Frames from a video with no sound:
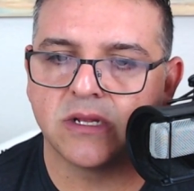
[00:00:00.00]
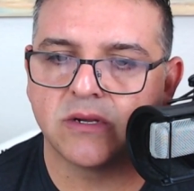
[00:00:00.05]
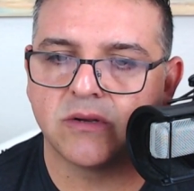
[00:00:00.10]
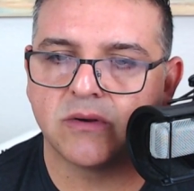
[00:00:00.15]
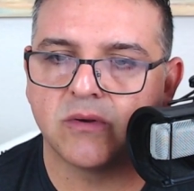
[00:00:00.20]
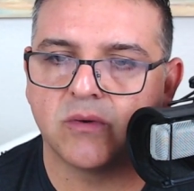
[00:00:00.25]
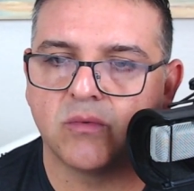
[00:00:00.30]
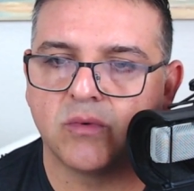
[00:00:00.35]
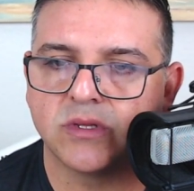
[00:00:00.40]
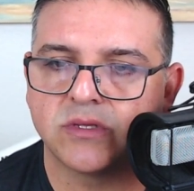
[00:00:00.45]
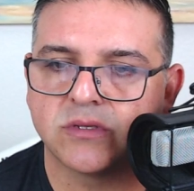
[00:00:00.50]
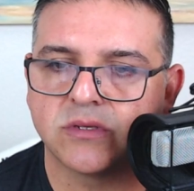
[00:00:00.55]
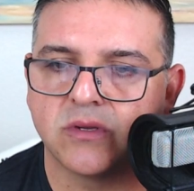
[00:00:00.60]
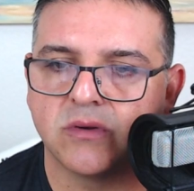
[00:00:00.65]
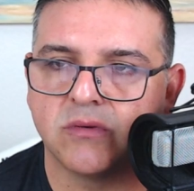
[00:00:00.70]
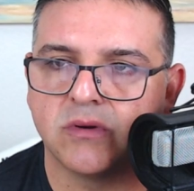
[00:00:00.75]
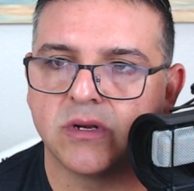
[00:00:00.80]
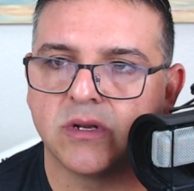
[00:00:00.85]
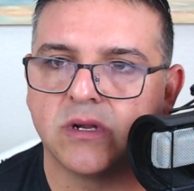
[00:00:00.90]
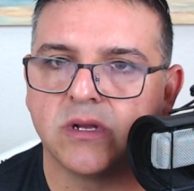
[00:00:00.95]
I don't know what's
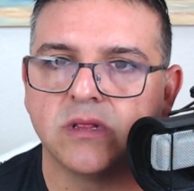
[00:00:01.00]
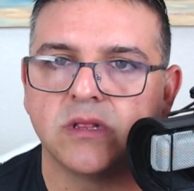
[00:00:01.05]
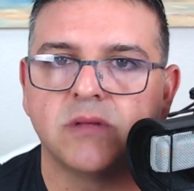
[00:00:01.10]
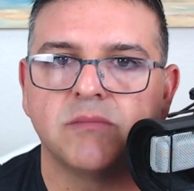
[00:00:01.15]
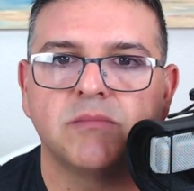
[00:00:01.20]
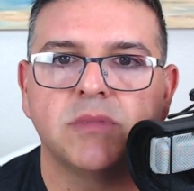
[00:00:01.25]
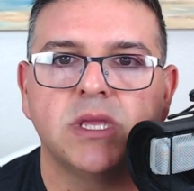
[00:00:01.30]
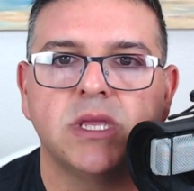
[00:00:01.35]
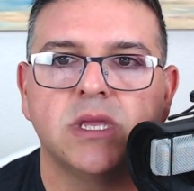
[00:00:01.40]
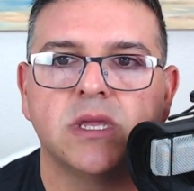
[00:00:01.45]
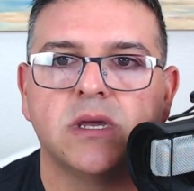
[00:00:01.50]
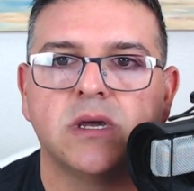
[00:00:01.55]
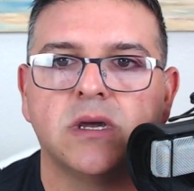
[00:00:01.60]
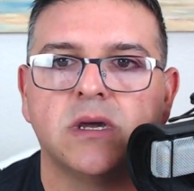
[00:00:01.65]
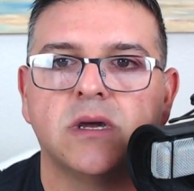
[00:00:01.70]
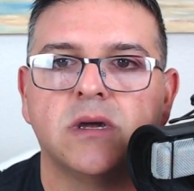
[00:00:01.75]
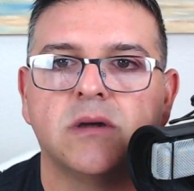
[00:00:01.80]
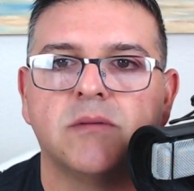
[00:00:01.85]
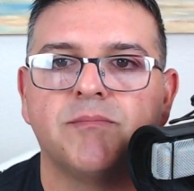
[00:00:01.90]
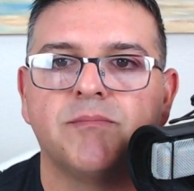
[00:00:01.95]
going on. Let me
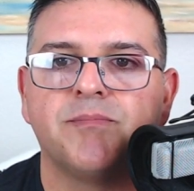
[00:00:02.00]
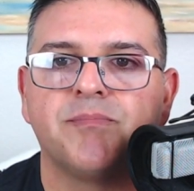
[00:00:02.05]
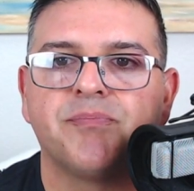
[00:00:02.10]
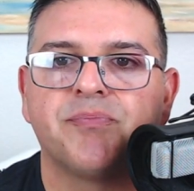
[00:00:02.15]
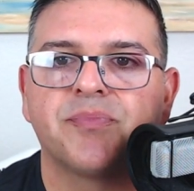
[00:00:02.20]
um,